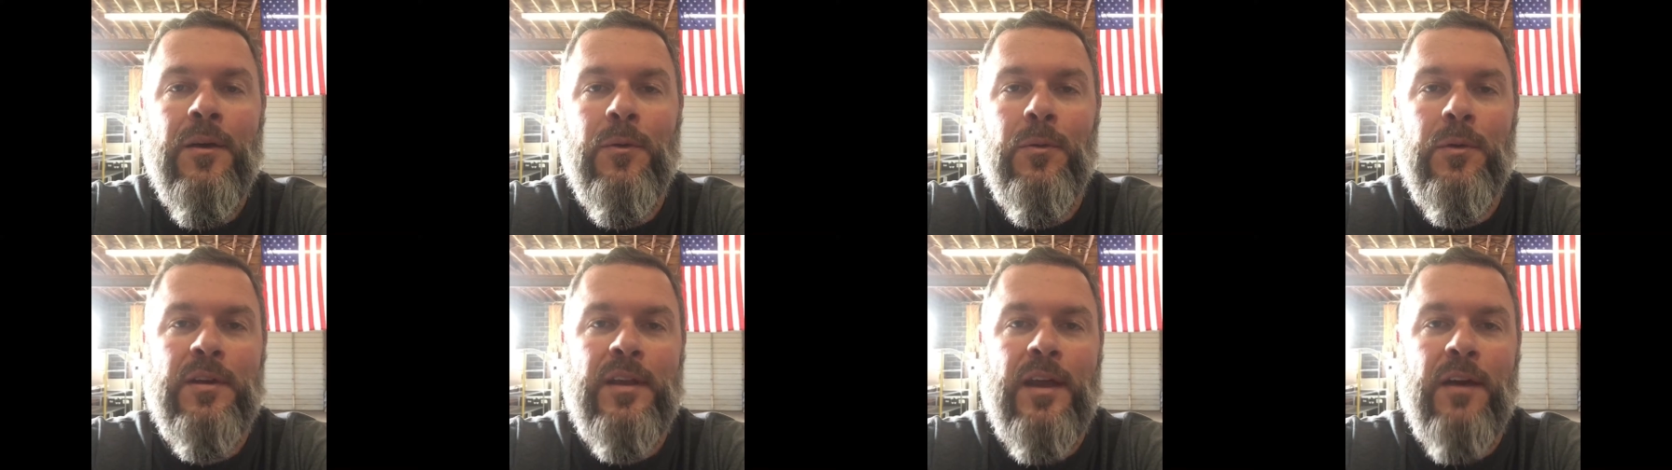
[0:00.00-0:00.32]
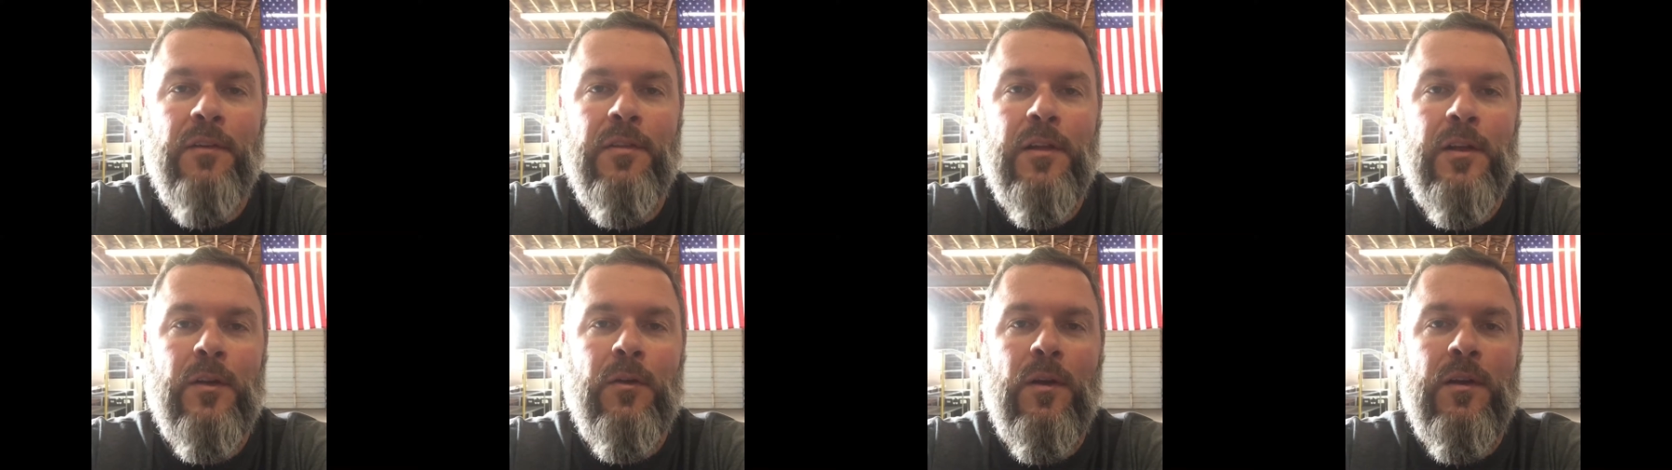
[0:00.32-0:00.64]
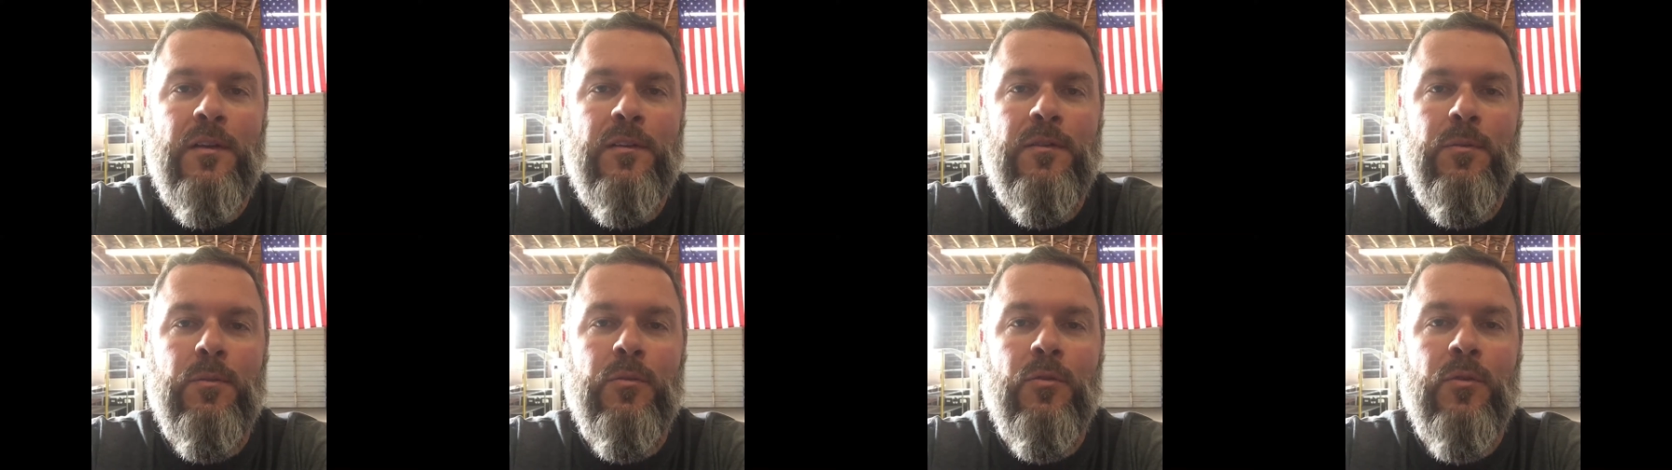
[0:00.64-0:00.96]
would definitely
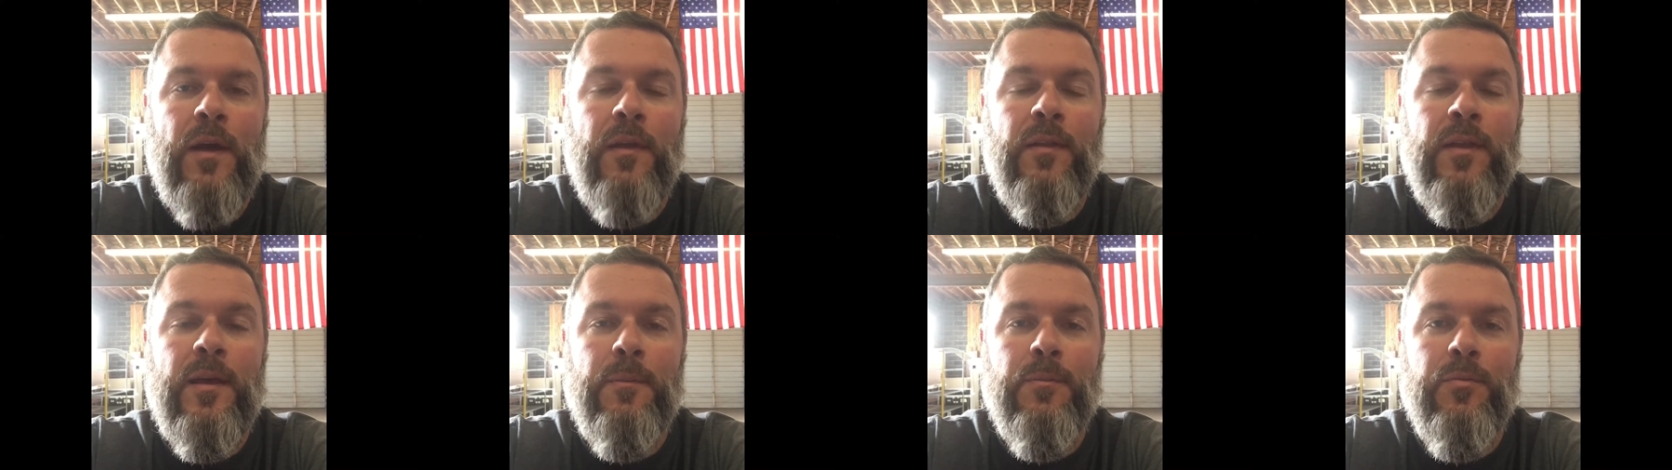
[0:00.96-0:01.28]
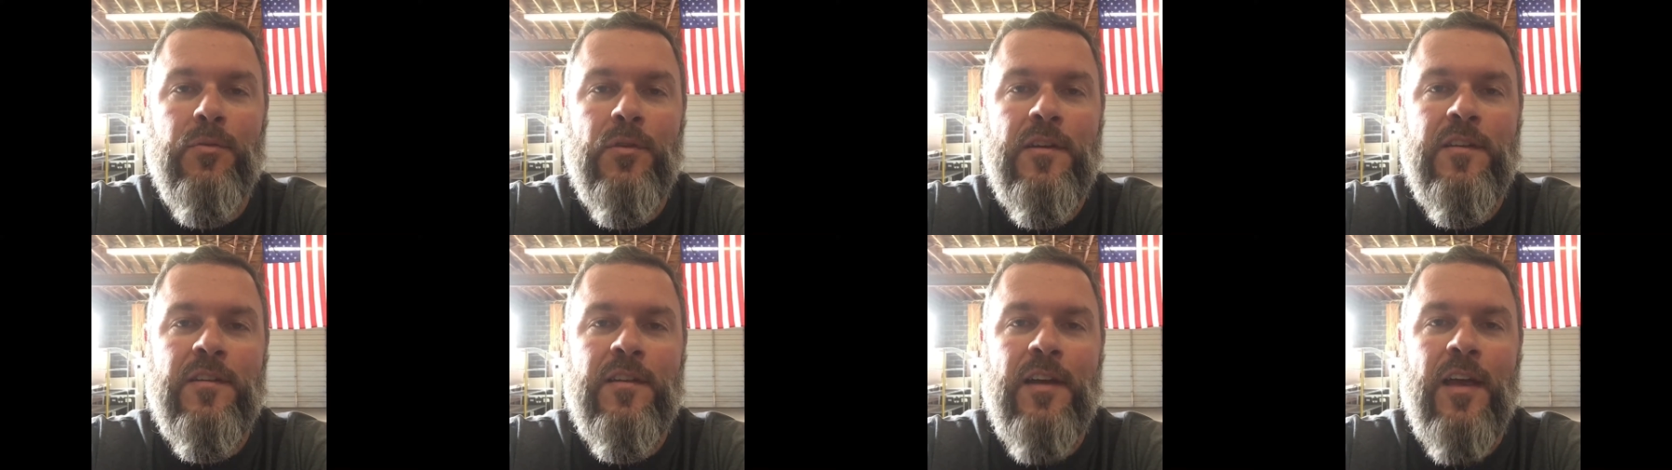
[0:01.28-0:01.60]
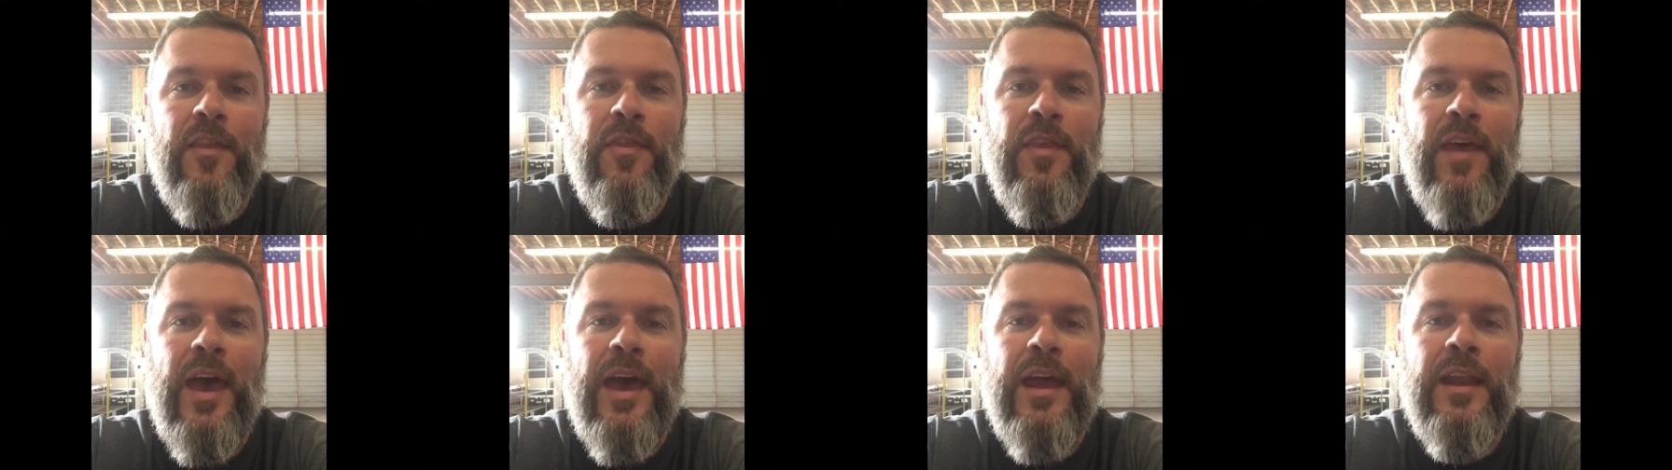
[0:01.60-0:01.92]
great, greatly
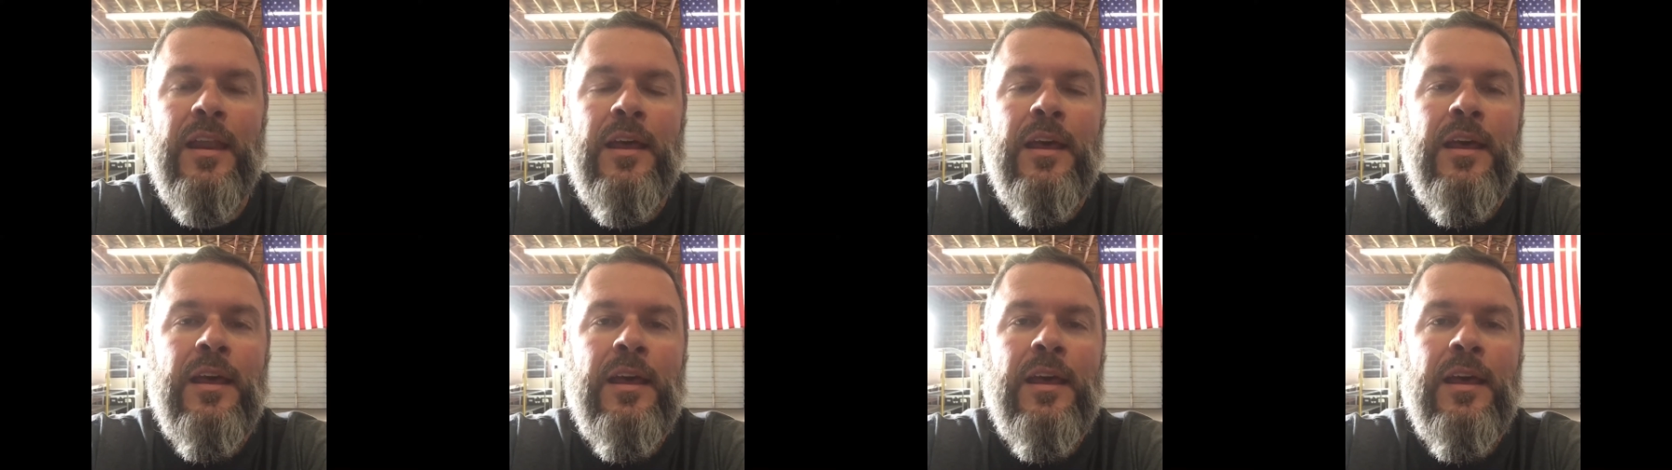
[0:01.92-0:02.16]
appreciate that.